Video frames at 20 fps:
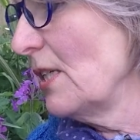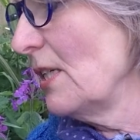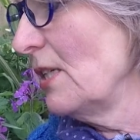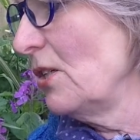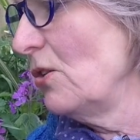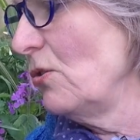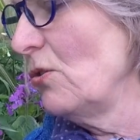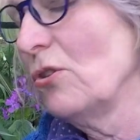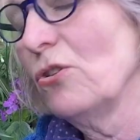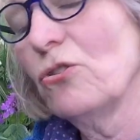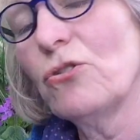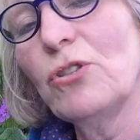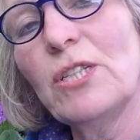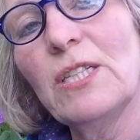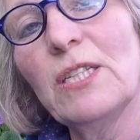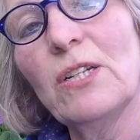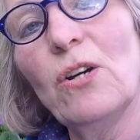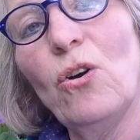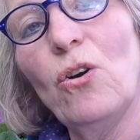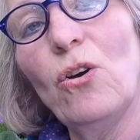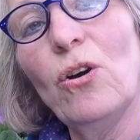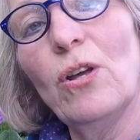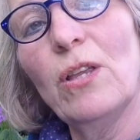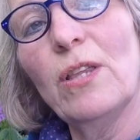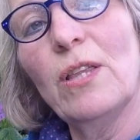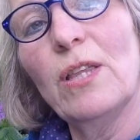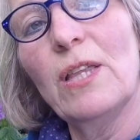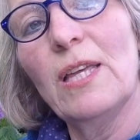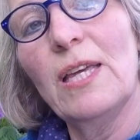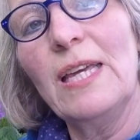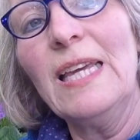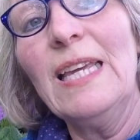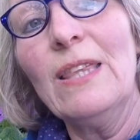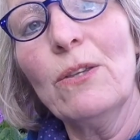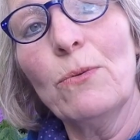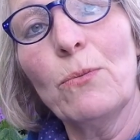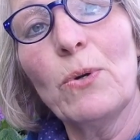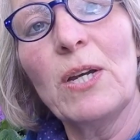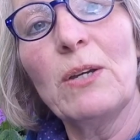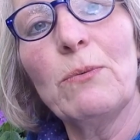it. You can drink it
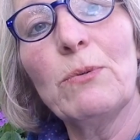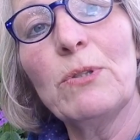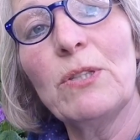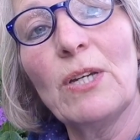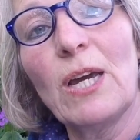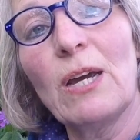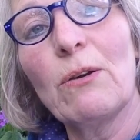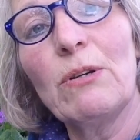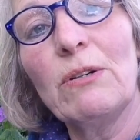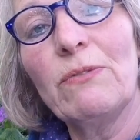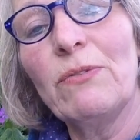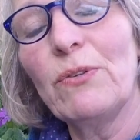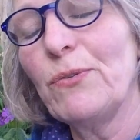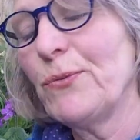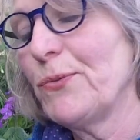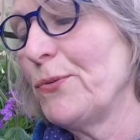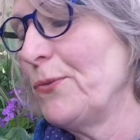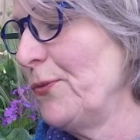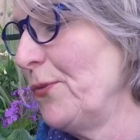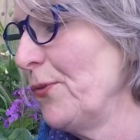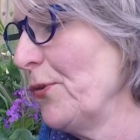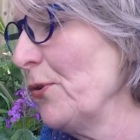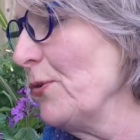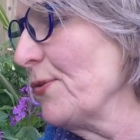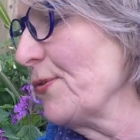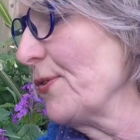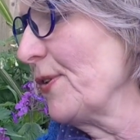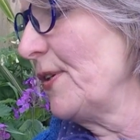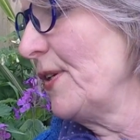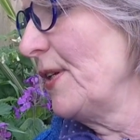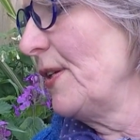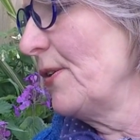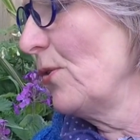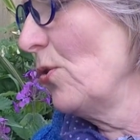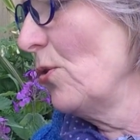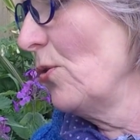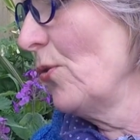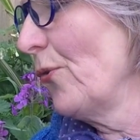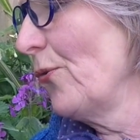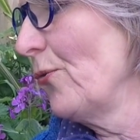either way, with it, however you've infused it, either
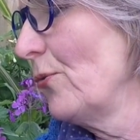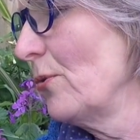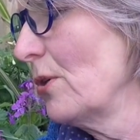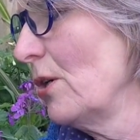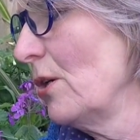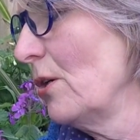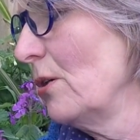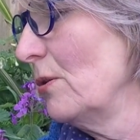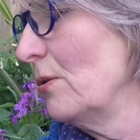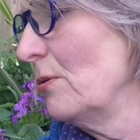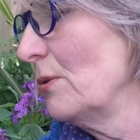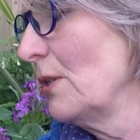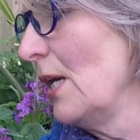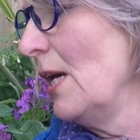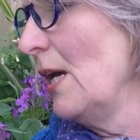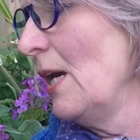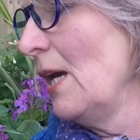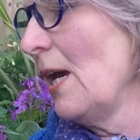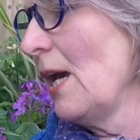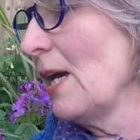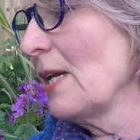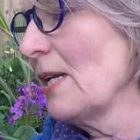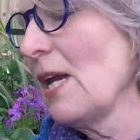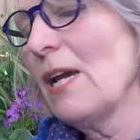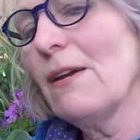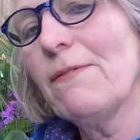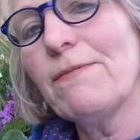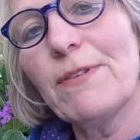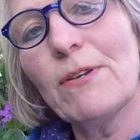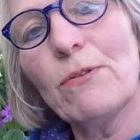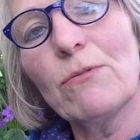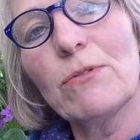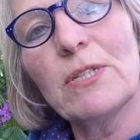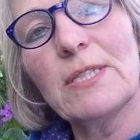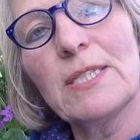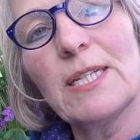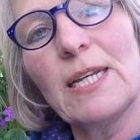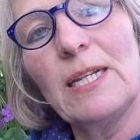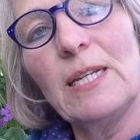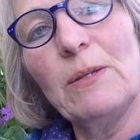hot or cold, and have that on a
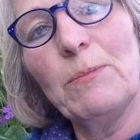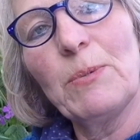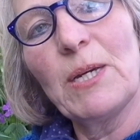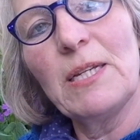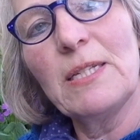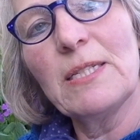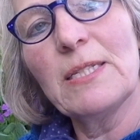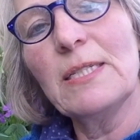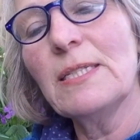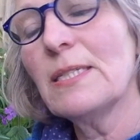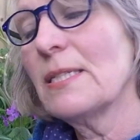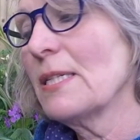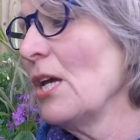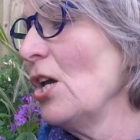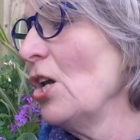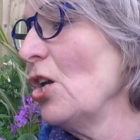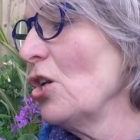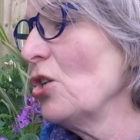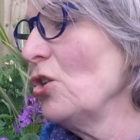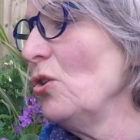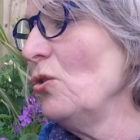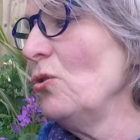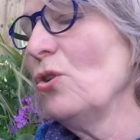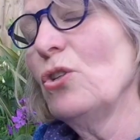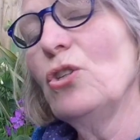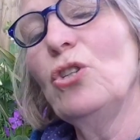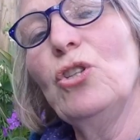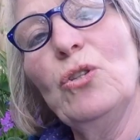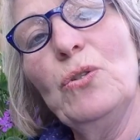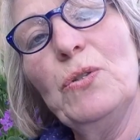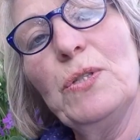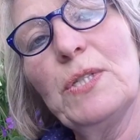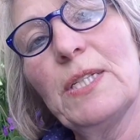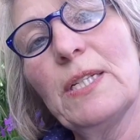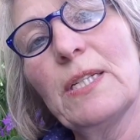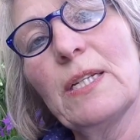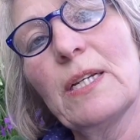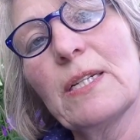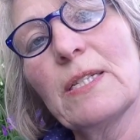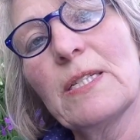daily basis. You can use it
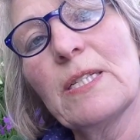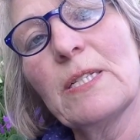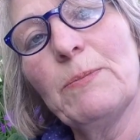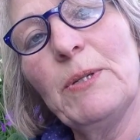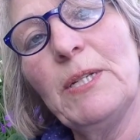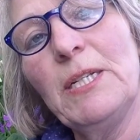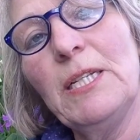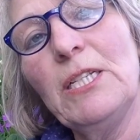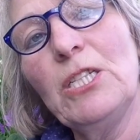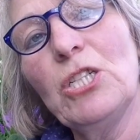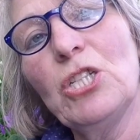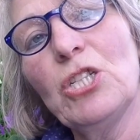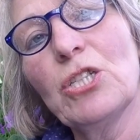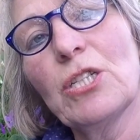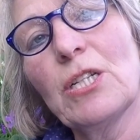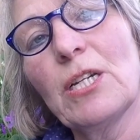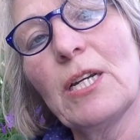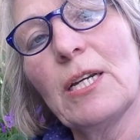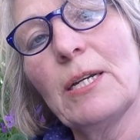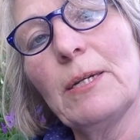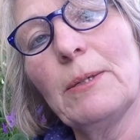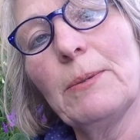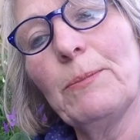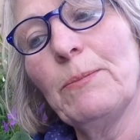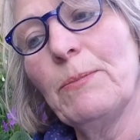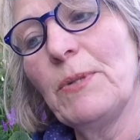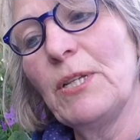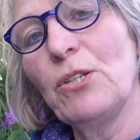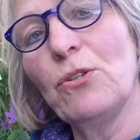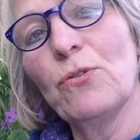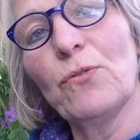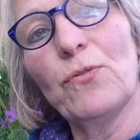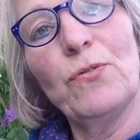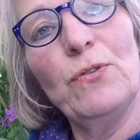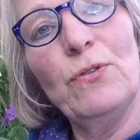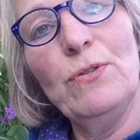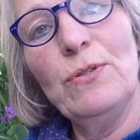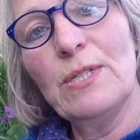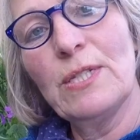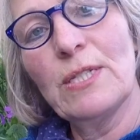like spinach in your
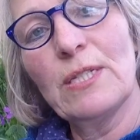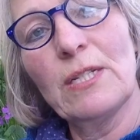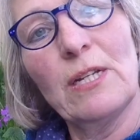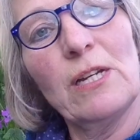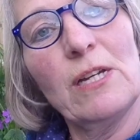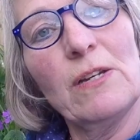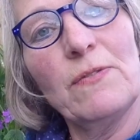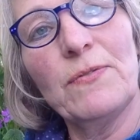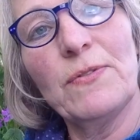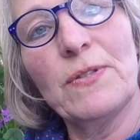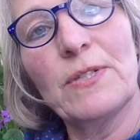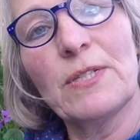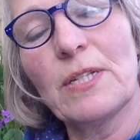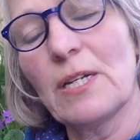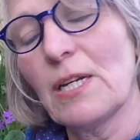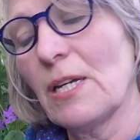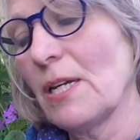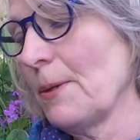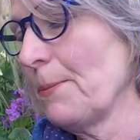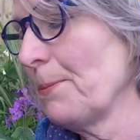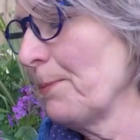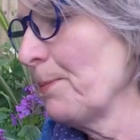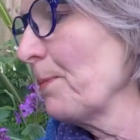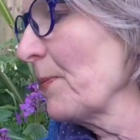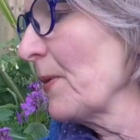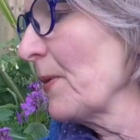foodstuffs. You